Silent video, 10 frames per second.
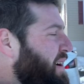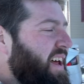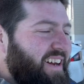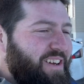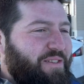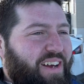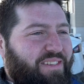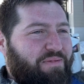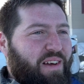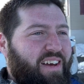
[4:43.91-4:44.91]
but
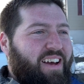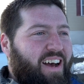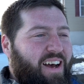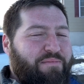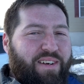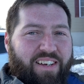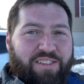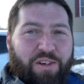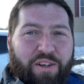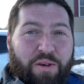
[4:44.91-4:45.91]
anyways, uh, Midnight
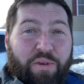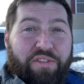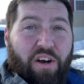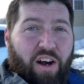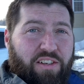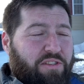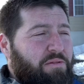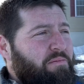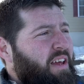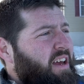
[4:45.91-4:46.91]
Solar was
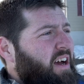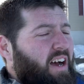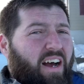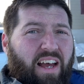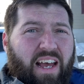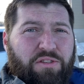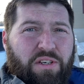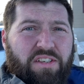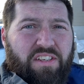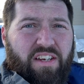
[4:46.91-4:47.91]
awesome. Uh, as
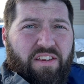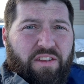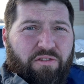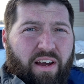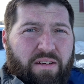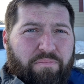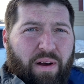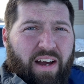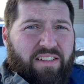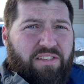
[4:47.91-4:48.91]
you can see, the red
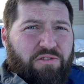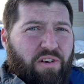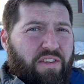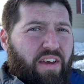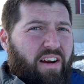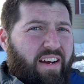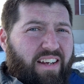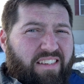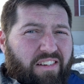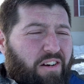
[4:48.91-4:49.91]
box that's right there, I
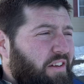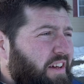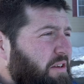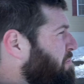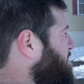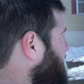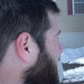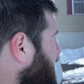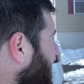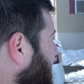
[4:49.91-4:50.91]
guess they call that the
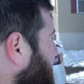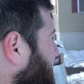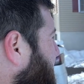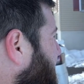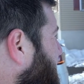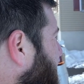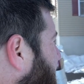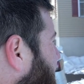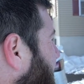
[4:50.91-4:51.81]
birdhouse or something.